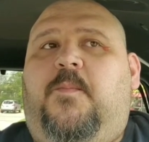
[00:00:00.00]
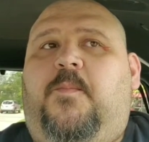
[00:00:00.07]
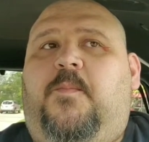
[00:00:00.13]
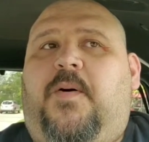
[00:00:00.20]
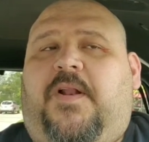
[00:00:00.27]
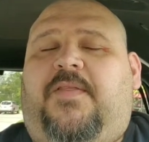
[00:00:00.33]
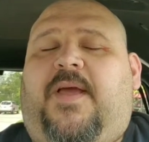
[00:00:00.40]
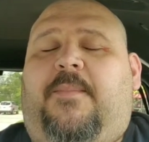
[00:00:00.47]

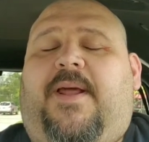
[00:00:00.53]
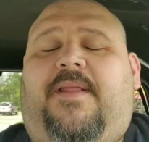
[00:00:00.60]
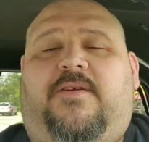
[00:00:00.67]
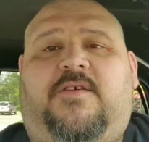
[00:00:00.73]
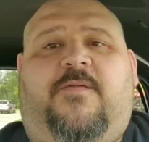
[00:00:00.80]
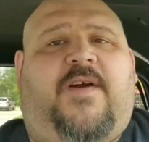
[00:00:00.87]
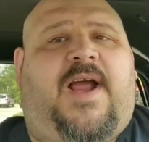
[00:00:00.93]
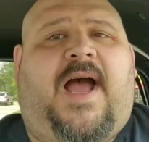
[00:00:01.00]
But think about those
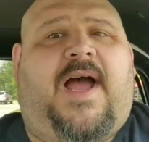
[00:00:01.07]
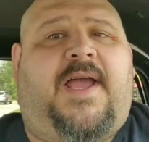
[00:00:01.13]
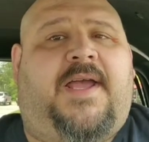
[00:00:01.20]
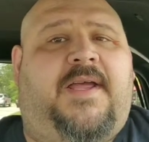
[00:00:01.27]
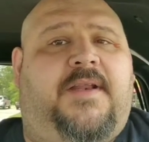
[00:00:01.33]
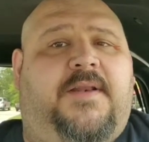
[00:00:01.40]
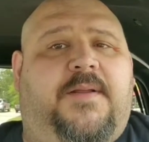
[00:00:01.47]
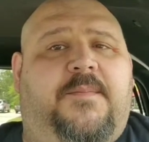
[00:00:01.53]
are very high
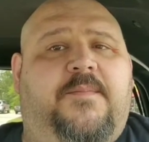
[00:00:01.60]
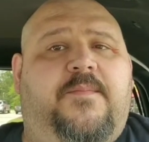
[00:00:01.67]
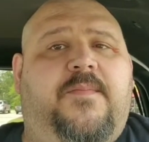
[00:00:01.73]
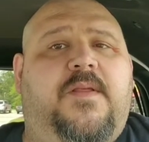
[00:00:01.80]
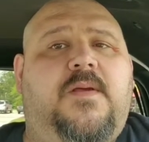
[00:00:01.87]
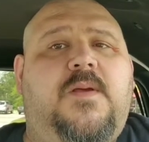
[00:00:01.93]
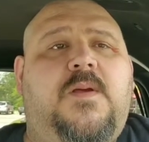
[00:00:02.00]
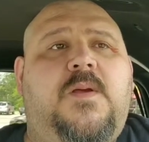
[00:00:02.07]
end.
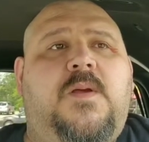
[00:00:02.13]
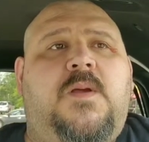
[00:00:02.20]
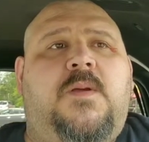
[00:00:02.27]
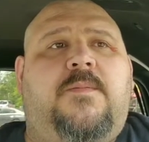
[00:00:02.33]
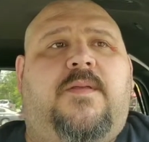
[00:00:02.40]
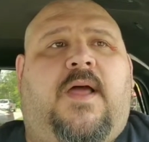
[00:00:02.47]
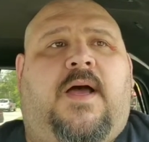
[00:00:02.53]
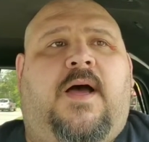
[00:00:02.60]

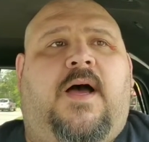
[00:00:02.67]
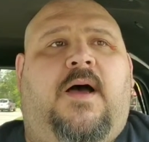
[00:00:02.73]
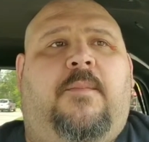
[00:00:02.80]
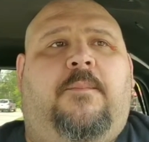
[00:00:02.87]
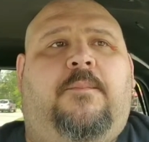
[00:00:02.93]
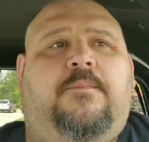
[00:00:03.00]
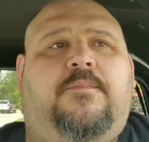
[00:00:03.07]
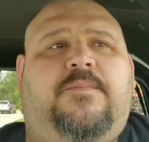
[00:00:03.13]

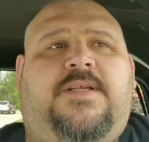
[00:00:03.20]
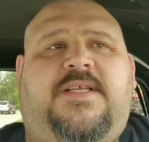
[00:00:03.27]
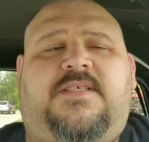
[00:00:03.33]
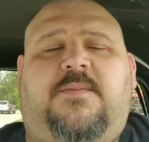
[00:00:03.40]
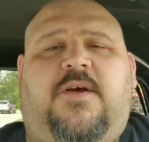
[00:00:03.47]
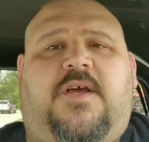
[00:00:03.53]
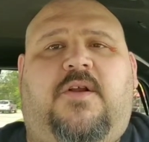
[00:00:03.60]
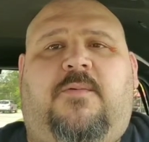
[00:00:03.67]
Um, did
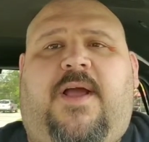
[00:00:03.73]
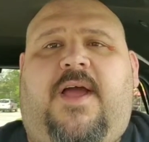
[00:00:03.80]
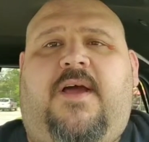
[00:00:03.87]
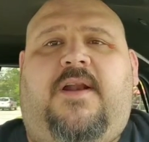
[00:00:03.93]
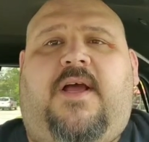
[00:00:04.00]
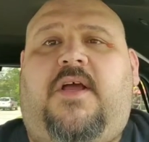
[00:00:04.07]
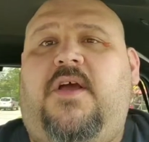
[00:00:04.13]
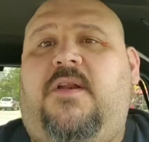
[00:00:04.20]
some looking
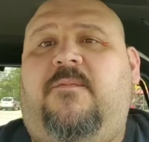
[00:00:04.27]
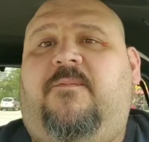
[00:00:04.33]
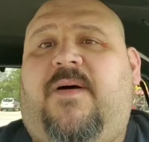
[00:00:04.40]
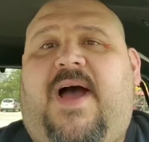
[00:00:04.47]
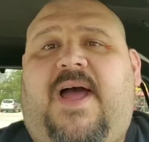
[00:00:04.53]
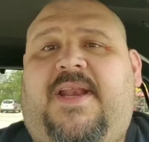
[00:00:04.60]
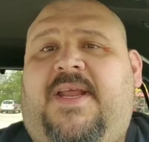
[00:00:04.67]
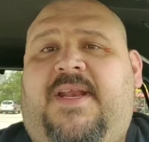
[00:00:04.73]
around. I couldn't
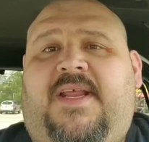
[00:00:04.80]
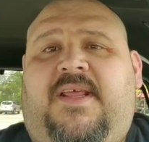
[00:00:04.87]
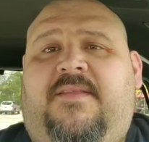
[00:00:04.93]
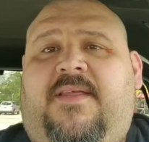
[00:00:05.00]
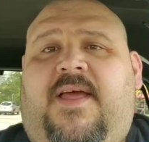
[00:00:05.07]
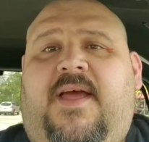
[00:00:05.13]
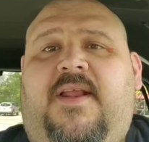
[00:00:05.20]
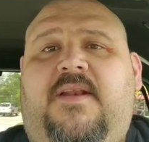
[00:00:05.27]
find any
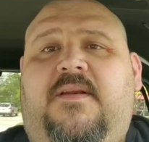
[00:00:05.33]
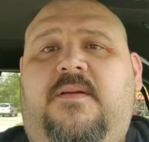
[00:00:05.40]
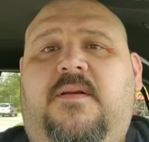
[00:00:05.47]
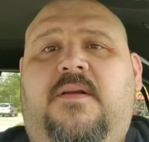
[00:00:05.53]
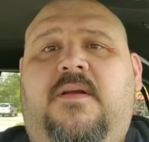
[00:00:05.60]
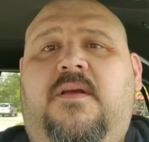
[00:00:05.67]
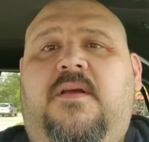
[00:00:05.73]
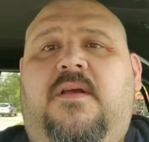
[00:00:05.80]
that,
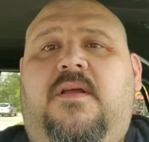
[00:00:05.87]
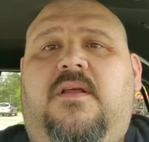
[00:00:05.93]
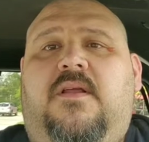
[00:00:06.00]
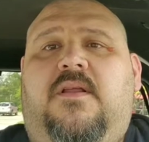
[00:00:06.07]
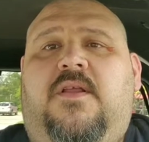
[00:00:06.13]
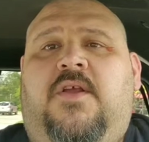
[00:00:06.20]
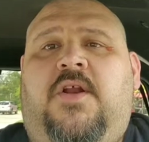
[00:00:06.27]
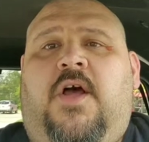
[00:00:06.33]

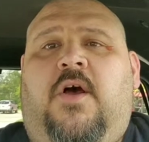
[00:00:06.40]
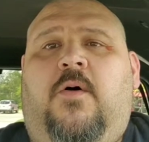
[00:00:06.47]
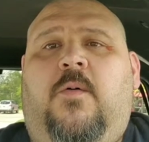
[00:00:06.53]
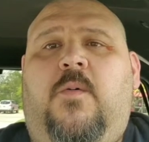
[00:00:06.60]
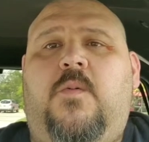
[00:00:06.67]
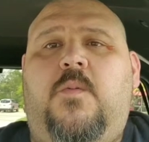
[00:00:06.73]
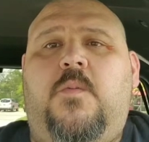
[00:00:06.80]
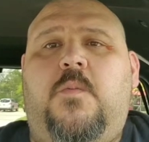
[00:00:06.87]
you know,
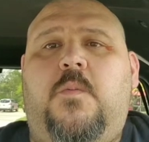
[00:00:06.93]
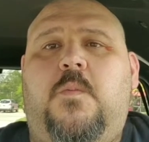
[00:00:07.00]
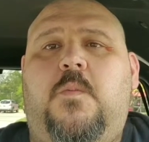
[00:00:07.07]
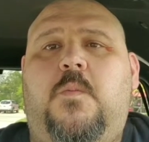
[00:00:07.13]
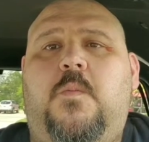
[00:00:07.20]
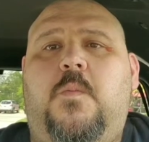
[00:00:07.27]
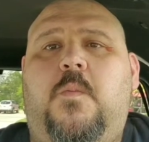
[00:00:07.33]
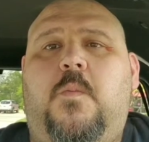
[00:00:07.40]

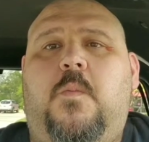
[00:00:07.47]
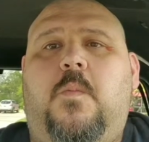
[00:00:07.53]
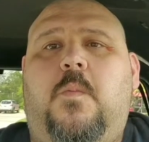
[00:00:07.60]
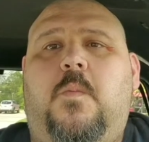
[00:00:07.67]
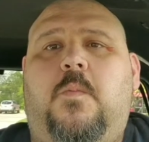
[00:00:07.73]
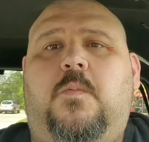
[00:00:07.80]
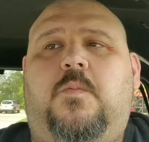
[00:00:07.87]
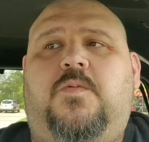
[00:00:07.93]

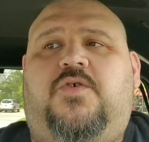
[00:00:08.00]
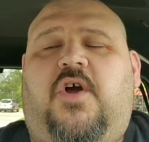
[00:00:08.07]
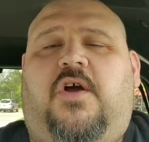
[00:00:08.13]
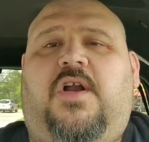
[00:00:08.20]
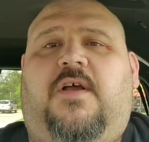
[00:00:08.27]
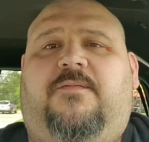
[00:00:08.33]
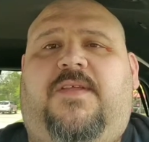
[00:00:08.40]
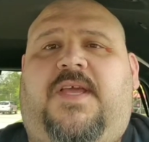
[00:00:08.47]
strong
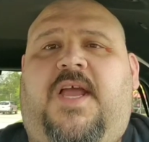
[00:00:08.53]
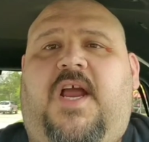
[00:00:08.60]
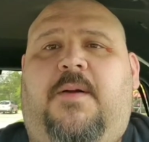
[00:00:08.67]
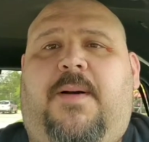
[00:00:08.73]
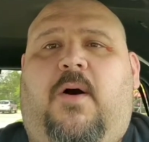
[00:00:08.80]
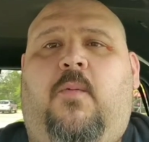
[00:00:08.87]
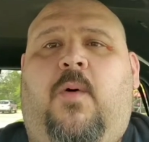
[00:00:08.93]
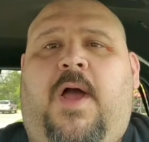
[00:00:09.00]
enough to carry
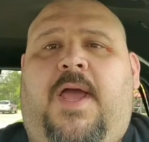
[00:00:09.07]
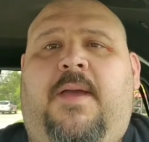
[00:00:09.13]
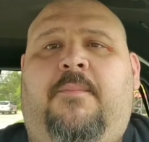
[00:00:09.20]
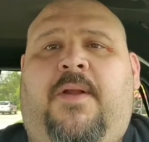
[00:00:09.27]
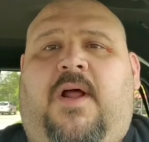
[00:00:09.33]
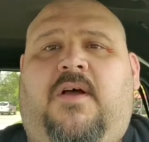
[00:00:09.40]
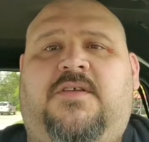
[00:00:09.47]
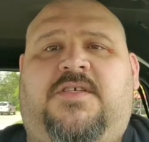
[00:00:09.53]
my weight,
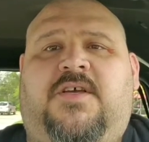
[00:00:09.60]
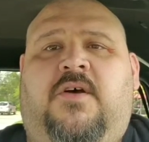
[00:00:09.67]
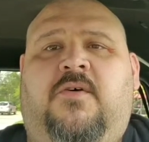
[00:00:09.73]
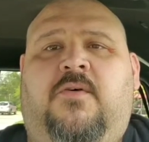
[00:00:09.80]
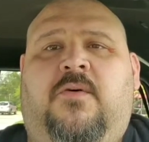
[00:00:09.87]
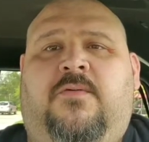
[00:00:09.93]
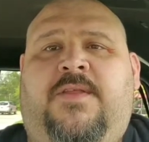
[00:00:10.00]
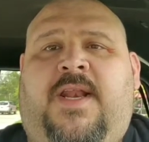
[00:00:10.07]
but
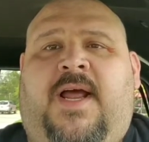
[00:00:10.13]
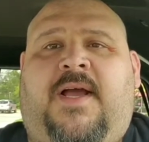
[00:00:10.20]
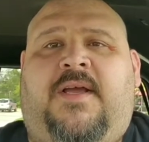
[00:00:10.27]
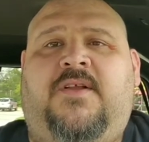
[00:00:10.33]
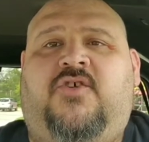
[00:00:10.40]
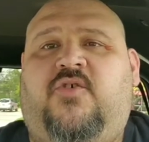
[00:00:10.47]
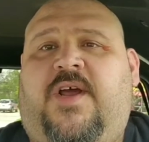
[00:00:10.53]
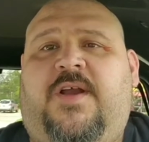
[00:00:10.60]
also that I
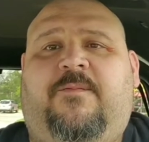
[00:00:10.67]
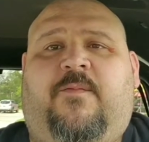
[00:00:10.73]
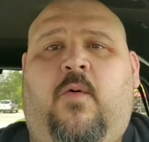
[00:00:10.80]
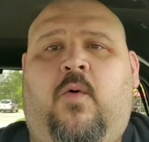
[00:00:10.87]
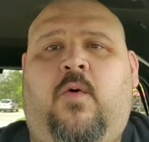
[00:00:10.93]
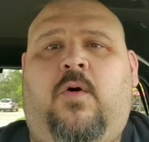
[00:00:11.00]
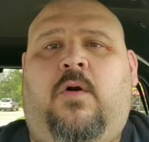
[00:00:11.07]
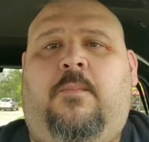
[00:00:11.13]
could trade
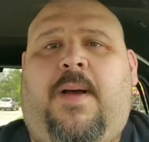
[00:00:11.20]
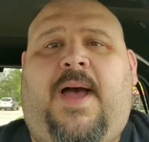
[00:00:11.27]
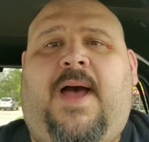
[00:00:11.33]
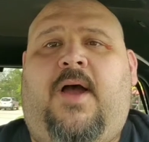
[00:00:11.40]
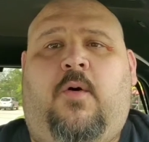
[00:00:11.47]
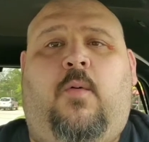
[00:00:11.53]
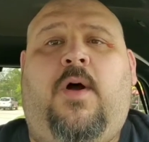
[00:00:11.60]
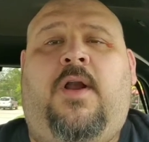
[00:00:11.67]
for or
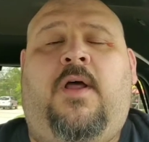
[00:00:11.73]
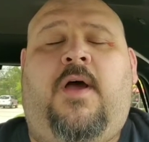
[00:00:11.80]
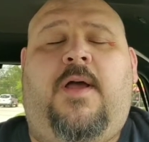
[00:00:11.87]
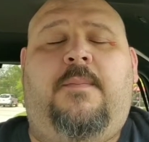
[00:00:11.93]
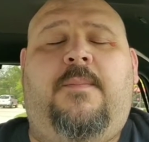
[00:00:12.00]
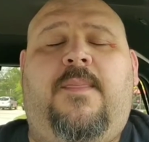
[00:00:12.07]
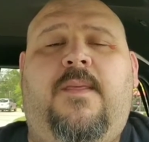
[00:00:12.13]
buy or whatnot.